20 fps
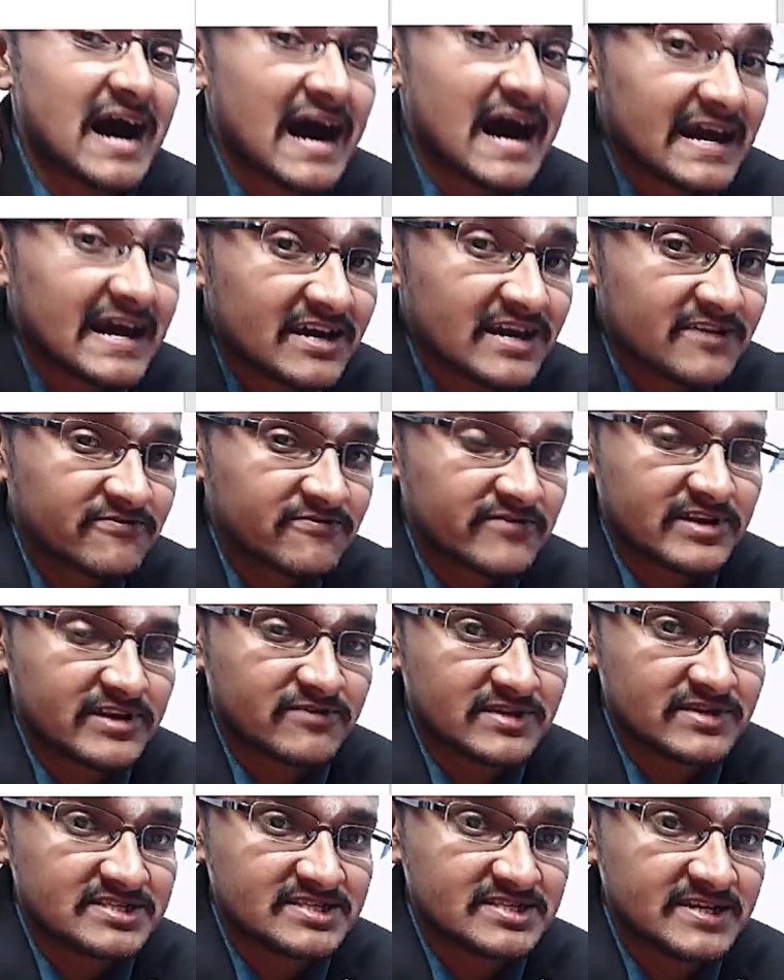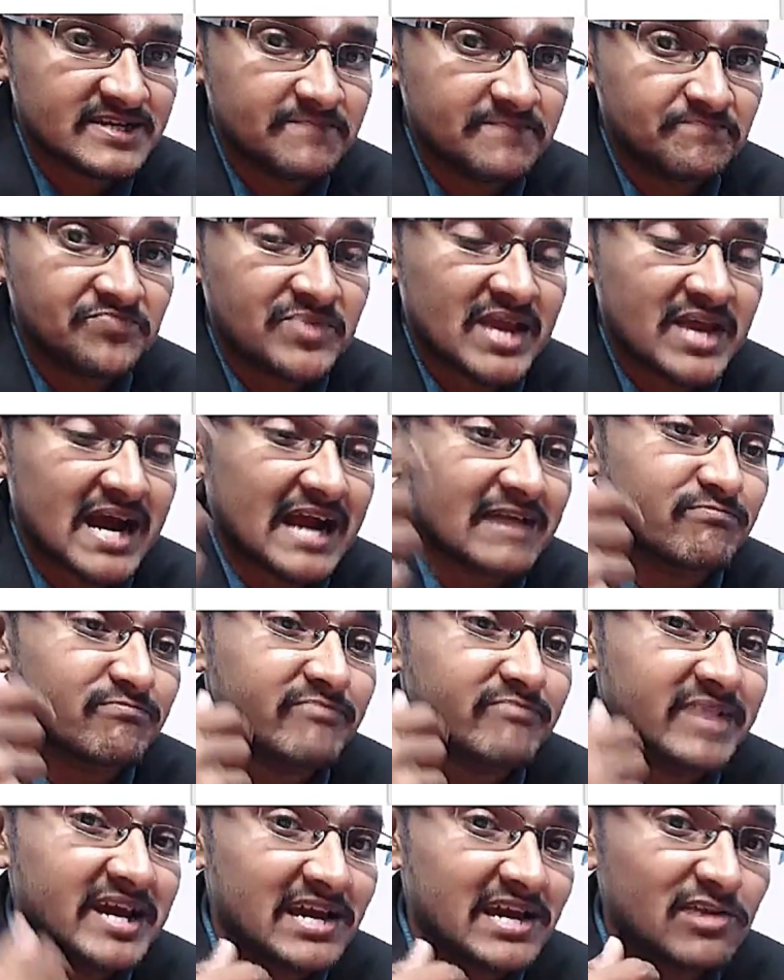higher frequency
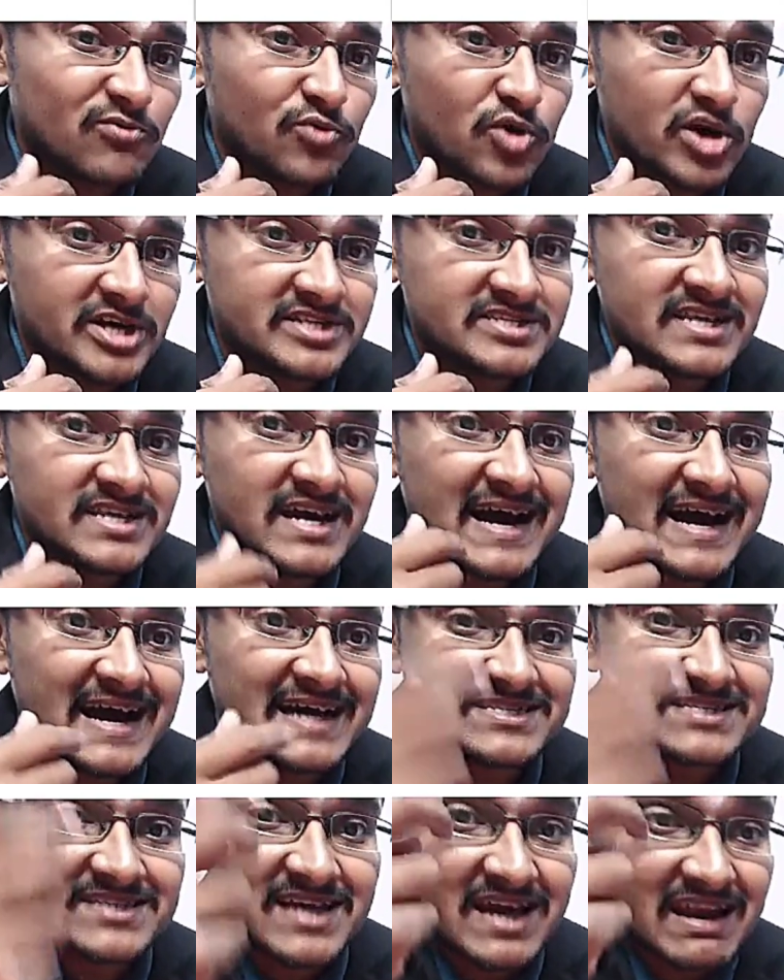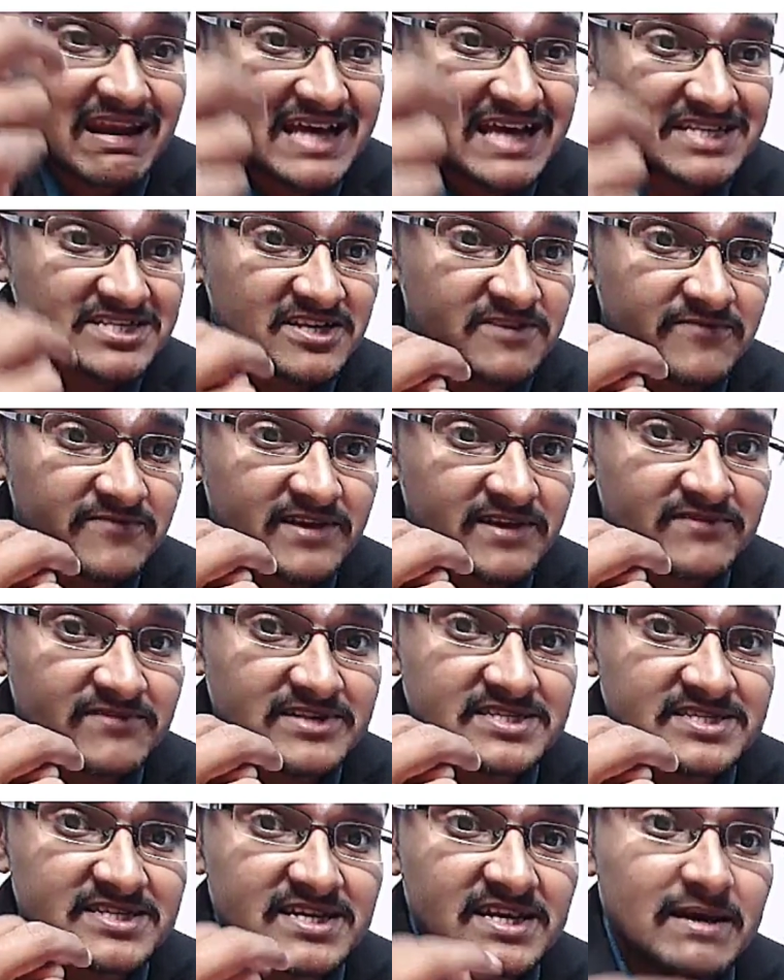and male voice has lesser
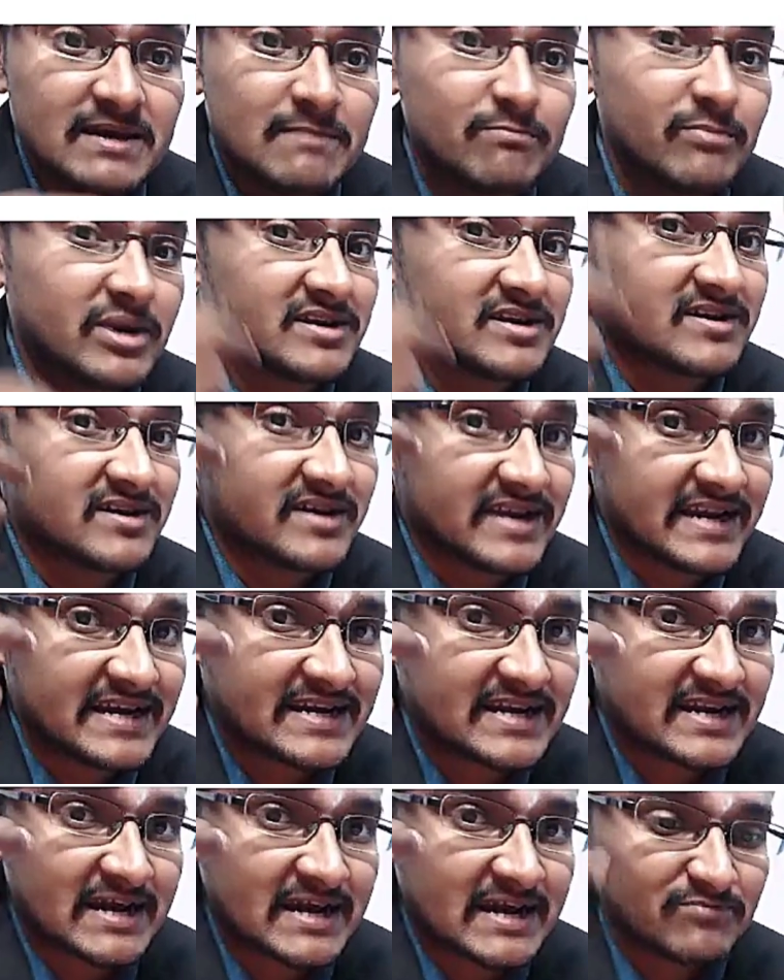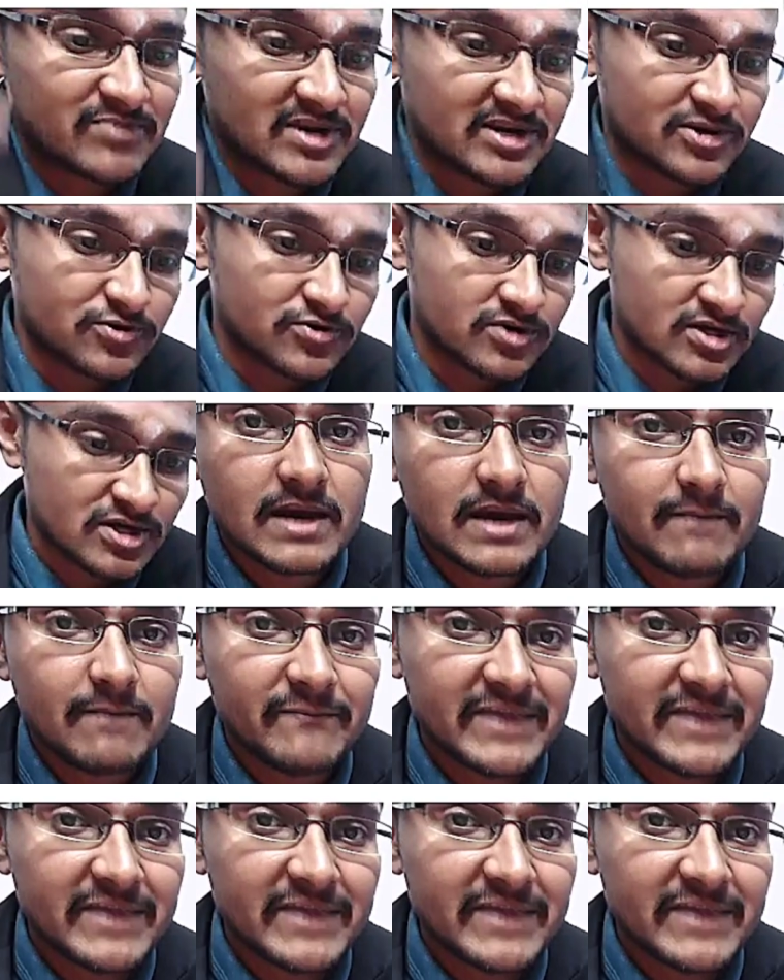frequency but greater amplitude.